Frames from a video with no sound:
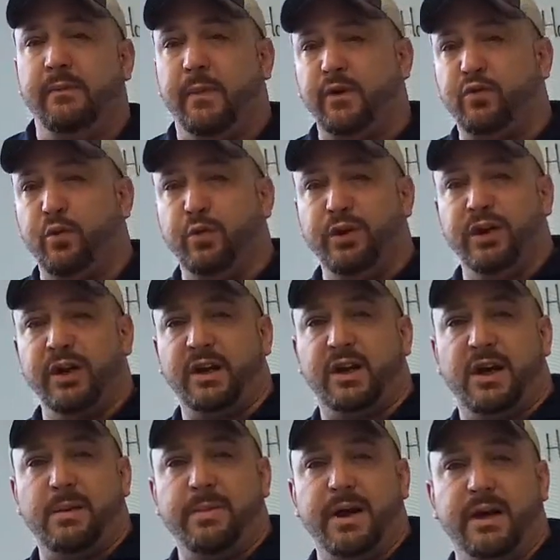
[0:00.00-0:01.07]
I was wounded in
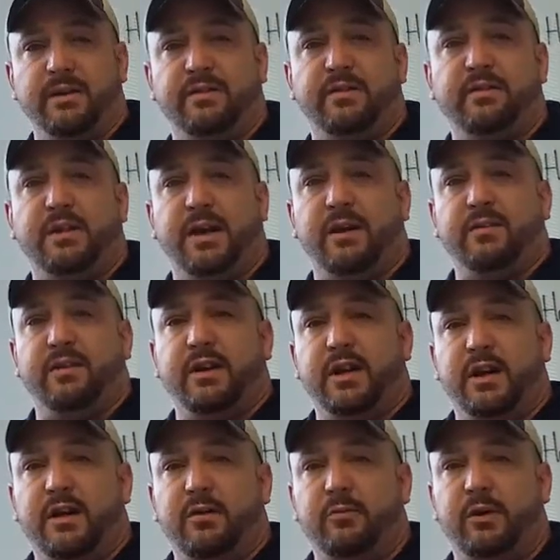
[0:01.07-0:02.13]
combat in
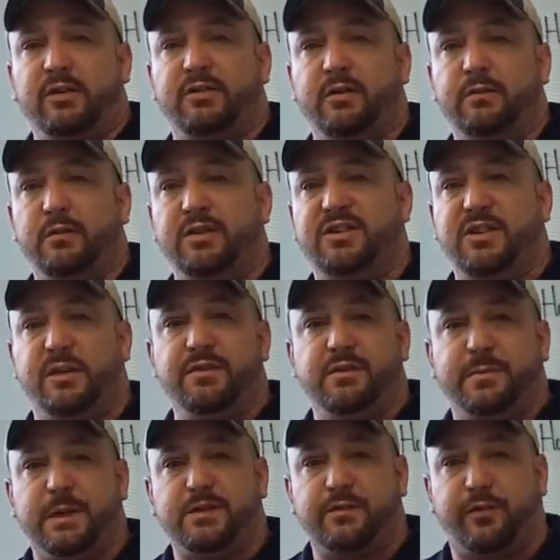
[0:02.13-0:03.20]
2009 while serving with 7th
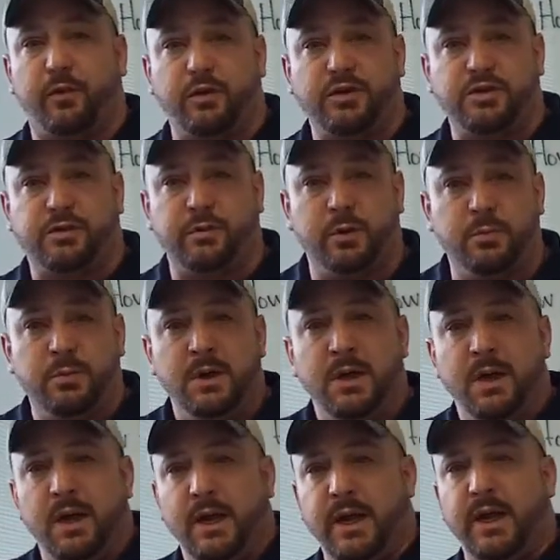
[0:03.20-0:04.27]
Special Forces Group,
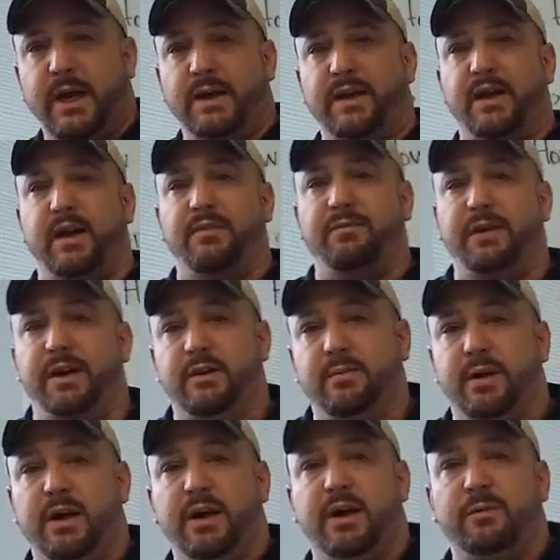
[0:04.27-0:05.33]
and I've made it
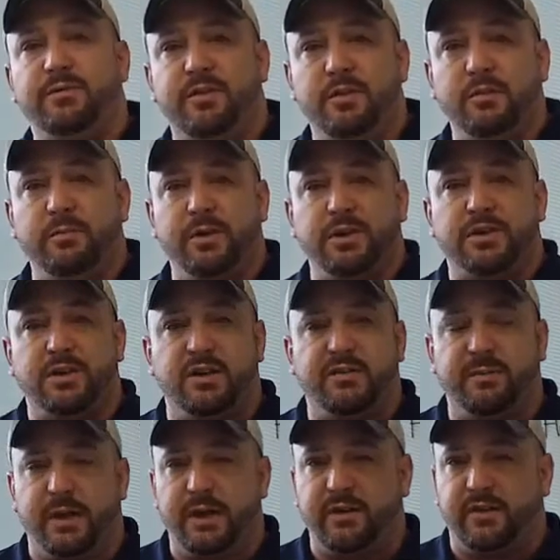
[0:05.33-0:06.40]
my absolute mission
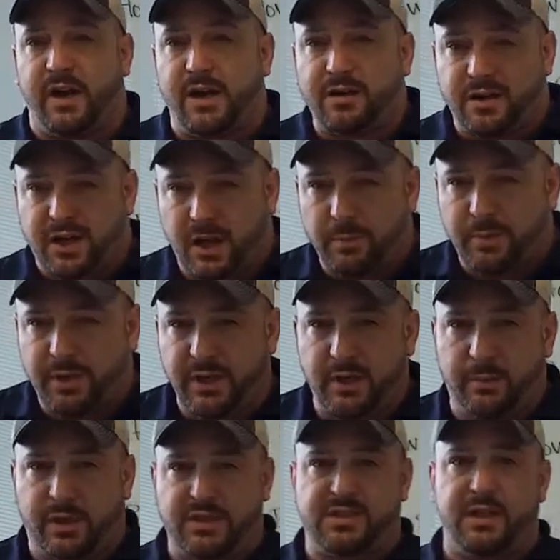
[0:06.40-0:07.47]
of my entire company
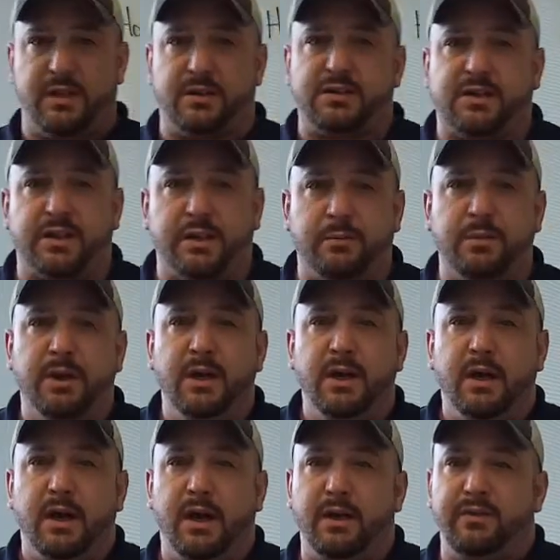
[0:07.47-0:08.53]
and my sales team
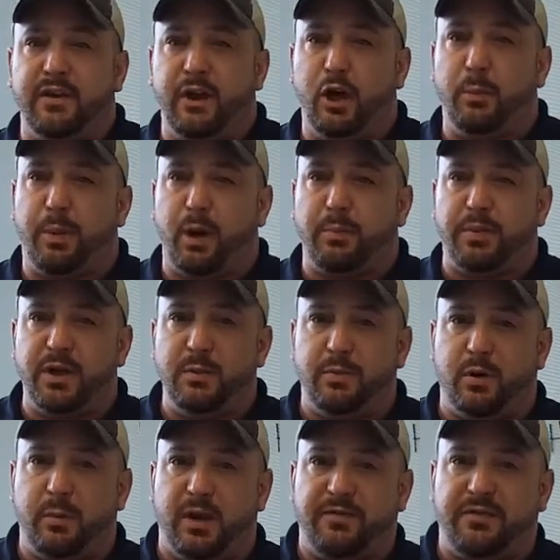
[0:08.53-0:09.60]
to help our
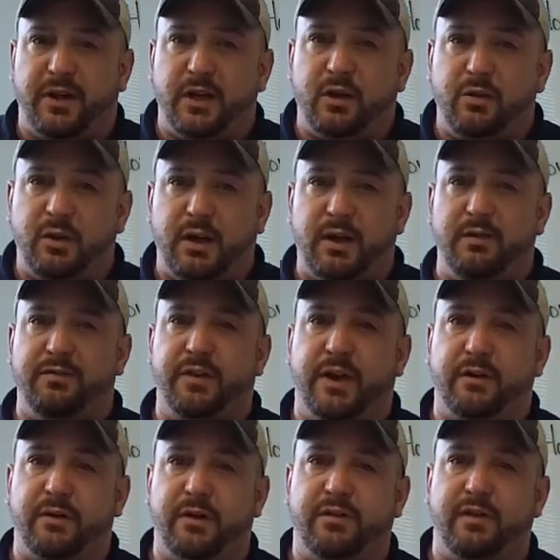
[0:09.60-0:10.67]
people, my fellow
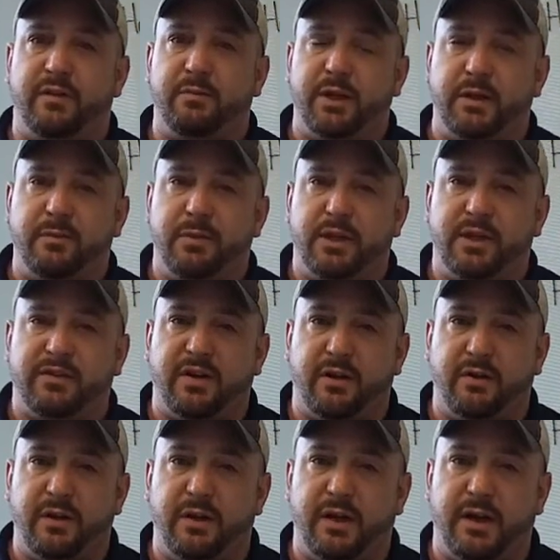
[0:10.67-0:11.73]
veterans and
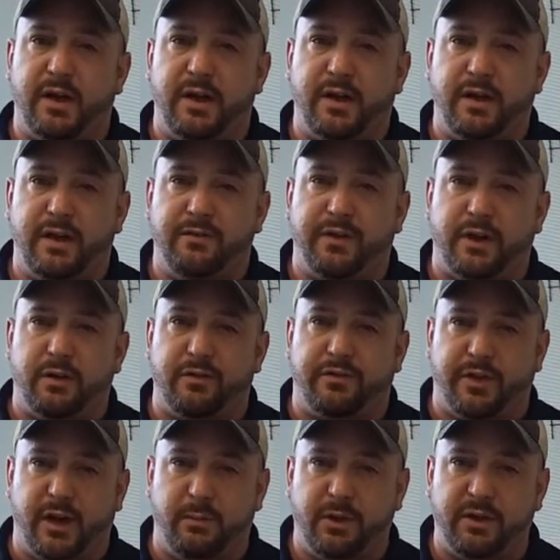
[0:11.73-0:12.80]
military and veteran
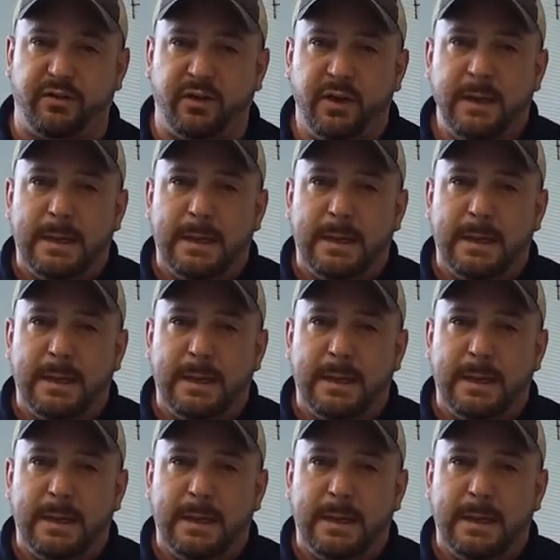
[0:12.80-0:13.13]
families.